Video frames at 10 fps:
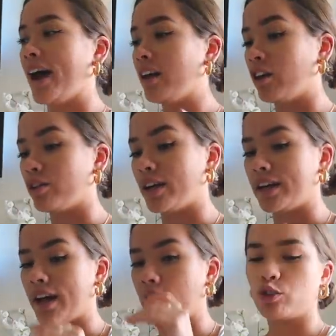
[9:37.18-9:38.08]
at all right
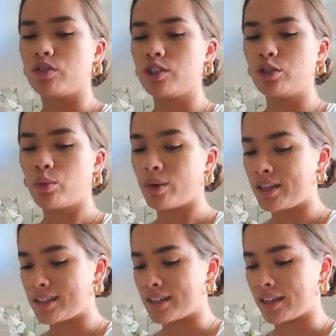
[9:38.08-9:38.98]
now. Don't even know what
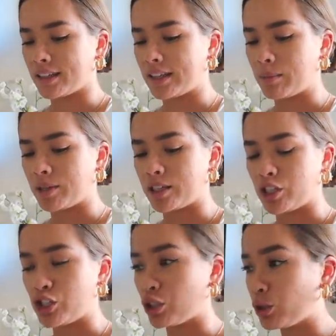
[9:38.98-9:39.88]
exactly I'm gonna
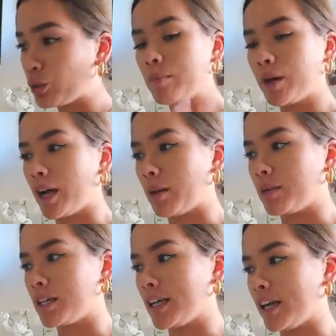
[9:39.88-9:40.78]
do, but I'm
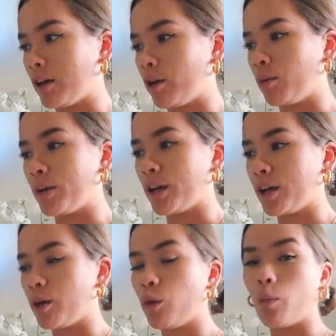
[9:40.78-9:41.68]
gonna get out all
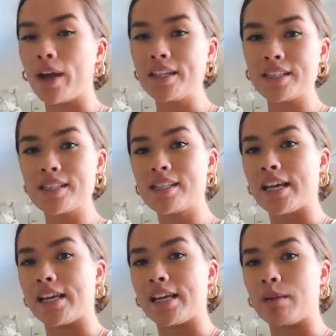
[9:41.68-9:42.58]
my weights
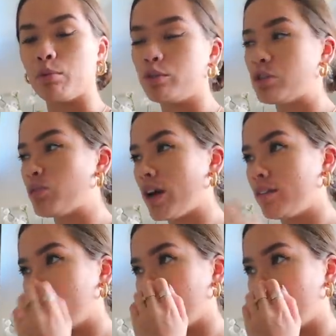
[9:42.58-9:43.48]
and booty
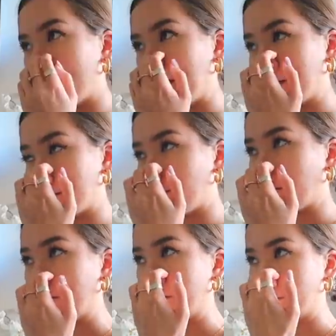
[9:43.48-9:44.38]
sprout and all that.
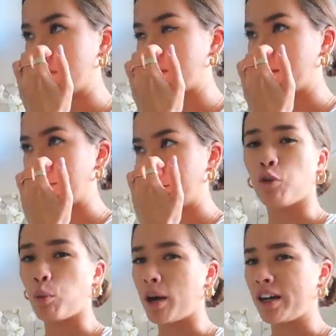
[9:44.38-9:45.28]
Probably do some
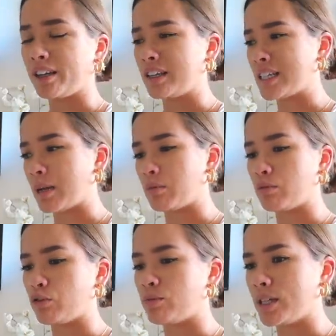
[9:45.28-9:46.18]
full body type of
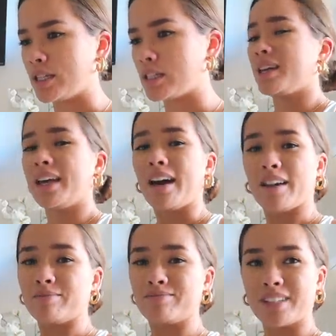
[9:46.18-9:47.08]
movement.
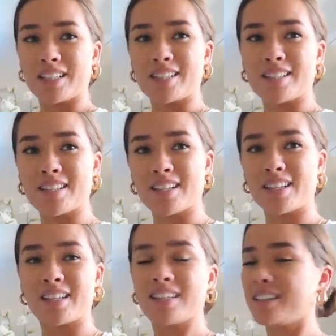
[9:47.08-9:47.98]
Yeah, let's
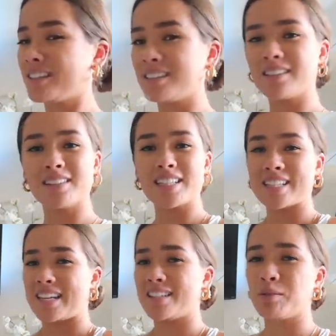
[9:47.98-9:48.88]
let's
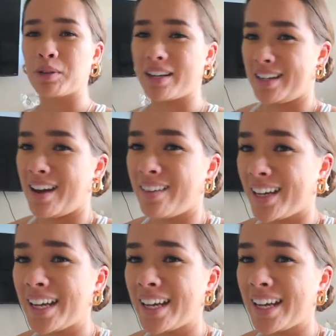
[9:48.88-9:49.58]
get to working out, I